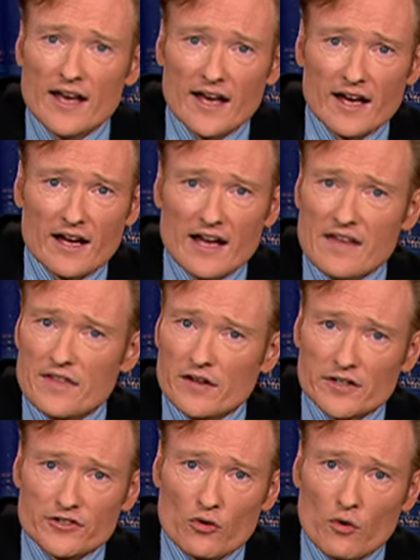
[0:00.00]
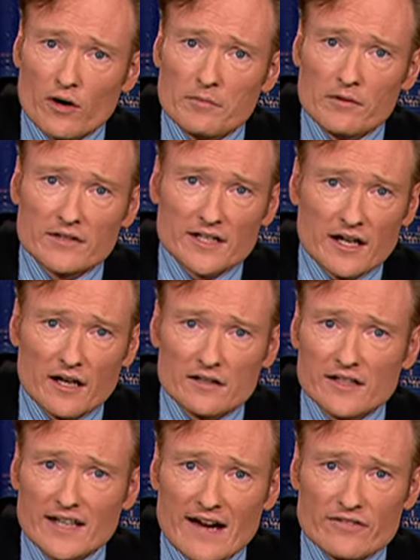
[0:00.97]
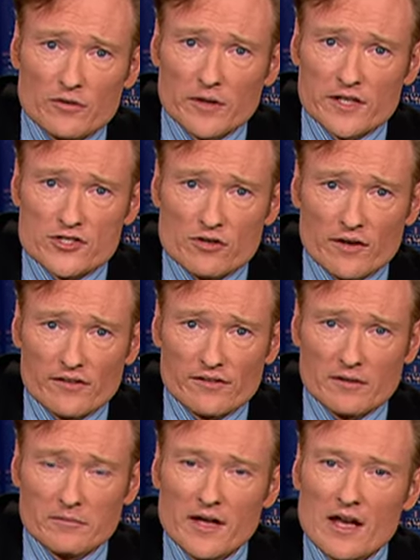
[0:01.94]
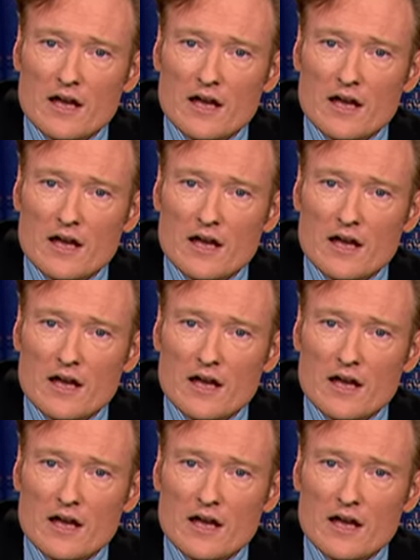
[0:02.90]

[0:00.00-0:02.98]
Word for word: Uh, and they're adorable and cuddly. Everyone enjoys them.